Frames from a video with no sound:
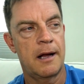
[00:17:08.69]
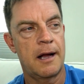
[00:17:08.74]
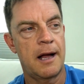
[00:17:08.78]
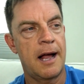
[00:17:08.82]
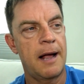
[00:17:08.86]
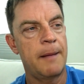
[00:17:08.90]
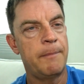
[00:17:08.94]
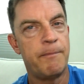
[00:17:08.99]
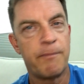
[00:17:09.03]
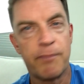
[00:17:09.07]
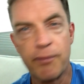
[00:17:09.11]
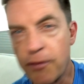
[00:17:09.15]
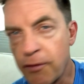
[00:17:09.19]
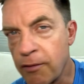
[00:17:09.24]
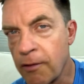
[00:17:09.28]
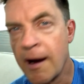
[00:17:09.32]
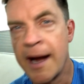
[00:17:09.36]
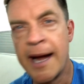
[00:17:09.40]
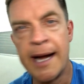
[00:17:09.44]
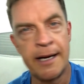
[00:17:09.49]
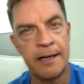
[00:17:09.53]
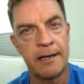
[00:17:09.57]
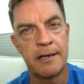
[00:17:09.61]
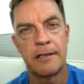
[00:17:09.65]
I
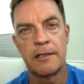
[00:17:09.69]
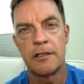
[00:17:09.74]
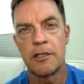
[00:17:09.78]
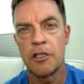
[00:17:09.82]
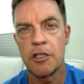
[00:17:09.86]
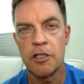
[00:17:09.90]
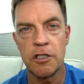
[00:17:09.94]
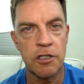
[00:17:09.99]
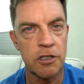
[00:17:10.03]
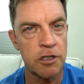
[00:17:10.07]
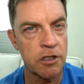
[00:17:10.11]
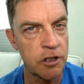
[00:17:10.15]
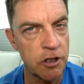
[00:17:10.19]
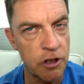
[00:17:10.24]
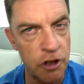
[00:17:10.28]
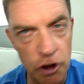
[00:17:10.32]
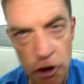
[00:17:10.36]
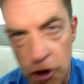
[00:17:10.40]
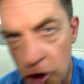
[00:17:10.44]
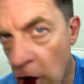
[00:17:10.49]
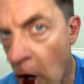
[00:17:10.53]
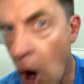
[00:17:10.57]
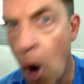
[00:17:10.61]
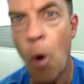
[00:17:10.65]
prayed
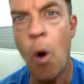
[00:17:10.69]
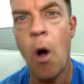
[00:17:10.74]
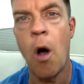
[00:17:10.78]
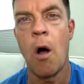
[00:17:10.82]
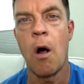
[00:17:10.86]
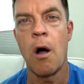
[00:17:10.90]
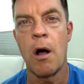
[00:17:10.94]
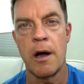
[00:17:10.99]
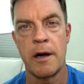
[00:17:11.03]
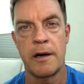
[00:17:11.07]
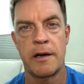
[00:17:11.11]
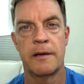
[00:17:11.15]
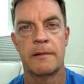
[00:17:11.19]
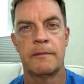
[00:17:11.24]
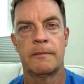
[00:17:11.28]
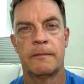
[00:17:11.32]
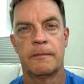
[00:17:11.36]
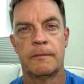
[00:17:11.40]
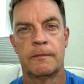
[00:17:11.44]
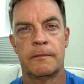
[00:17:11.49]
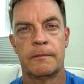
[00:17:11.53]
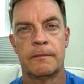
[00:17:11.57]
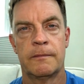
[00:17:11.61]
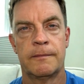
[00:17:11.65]
so hard.
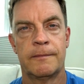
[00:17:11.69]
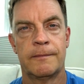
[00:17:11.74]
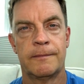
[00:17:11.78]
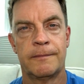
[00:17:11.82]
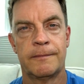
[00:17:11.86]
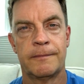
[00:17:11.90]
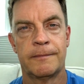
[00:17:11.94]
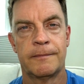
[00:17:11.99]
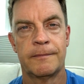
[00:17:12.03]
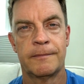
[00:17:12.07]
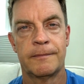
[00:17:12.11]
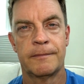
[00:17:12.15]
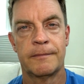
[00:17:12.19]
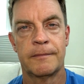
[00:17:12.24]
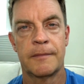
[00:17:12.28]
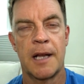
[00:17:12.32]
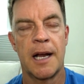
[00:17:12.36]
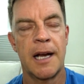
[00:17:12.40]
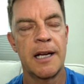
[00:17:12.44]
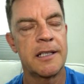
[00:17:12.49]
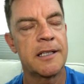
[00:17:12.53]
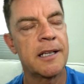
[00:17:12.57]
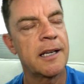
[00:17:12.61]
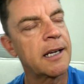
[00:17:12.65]

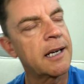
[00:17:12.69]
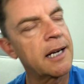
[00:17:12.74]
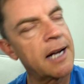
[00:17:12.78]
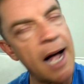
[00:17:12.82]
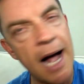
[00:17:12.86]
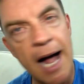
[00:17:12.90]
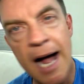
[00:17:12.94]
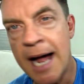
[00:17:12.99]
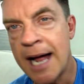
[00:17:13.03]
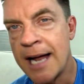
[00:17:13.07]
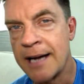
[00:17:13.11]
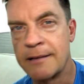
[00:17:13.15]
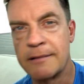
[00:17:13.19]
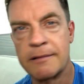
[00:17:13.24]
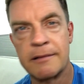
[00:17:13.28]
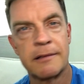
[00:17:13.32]
I said, God,